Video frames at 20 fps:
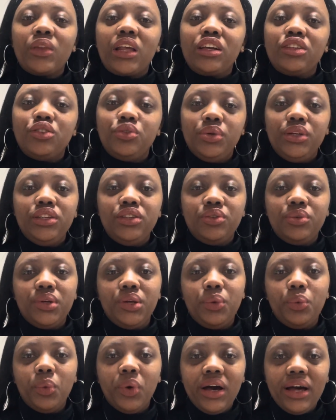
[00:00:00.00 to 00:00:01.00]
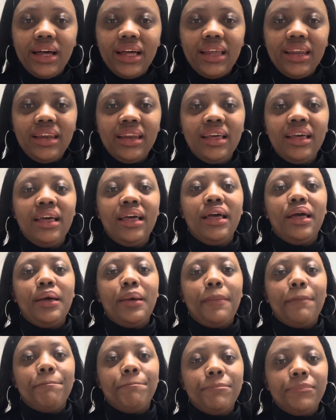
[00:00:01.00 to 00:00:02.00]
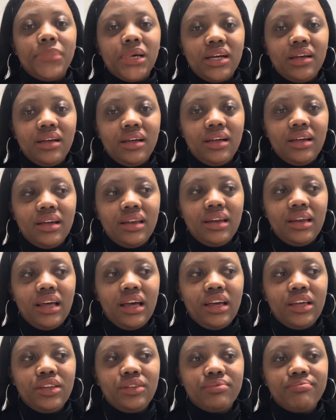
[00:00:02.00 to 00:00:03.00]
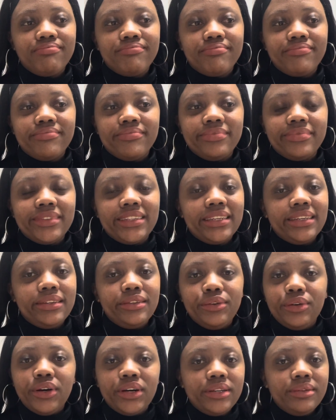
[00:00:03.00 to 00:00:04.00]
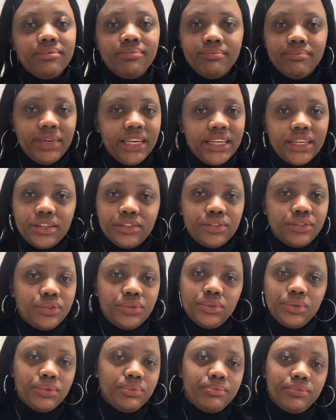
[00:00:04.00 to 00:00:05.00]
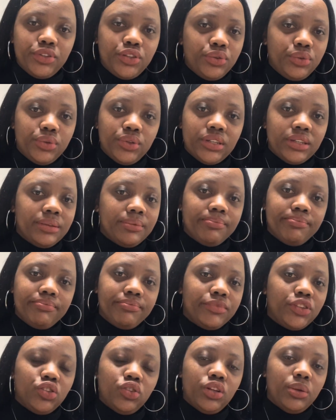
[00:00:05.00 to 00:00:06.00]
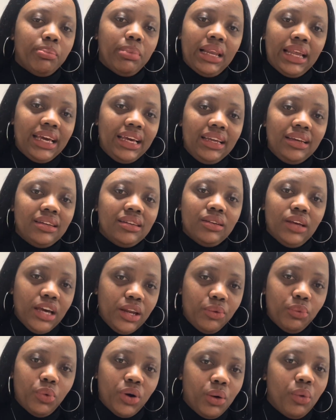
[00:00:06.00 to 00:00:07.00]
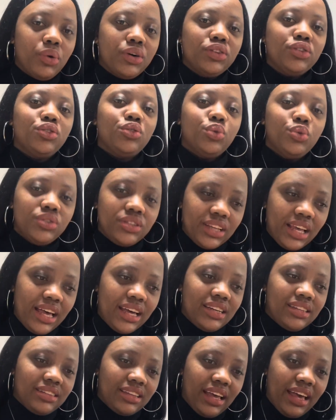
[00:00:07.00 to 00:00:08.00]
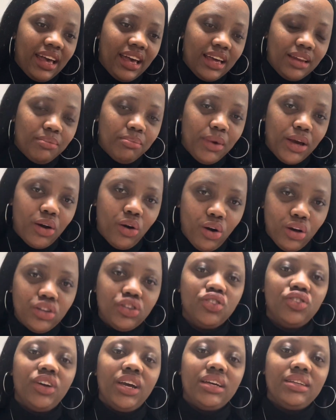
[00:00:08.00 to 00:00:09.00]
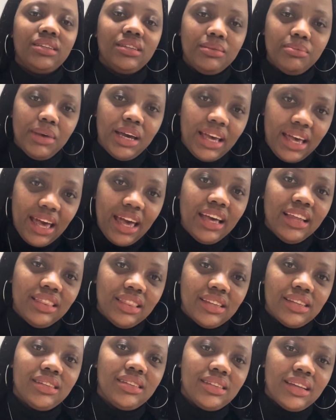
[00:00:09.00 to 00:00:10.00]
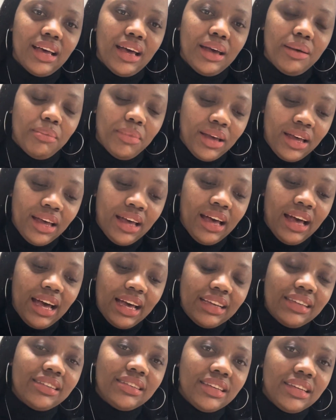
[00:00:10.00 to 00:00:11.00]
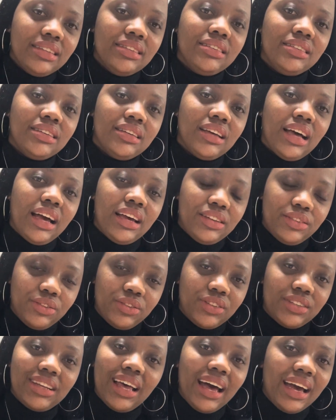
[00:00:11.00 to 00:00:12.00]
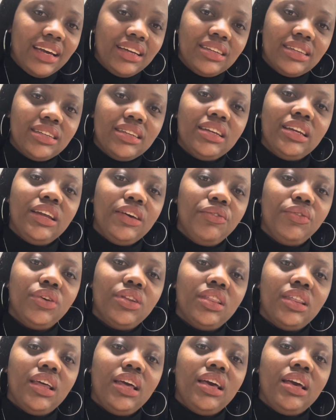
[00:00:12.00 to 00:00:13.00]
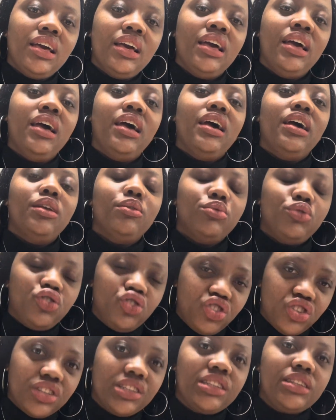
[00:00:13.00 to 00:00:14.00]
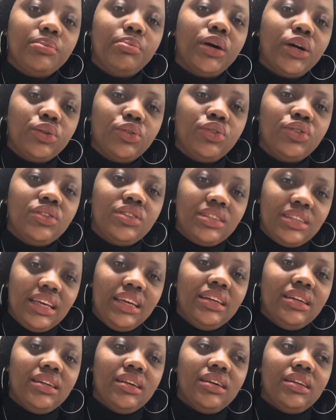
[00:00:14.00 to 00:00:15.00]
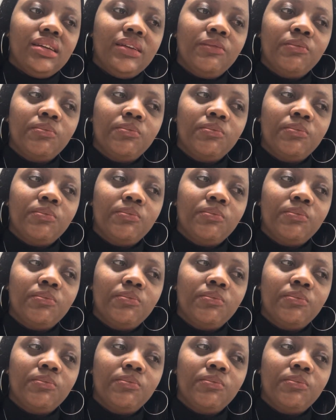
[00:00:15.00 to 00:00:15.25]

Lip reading: 2021, but I did not make it to the plane. And what was so sad is I had my contract in my hand this time. I signed it and everything. I was just about to send it,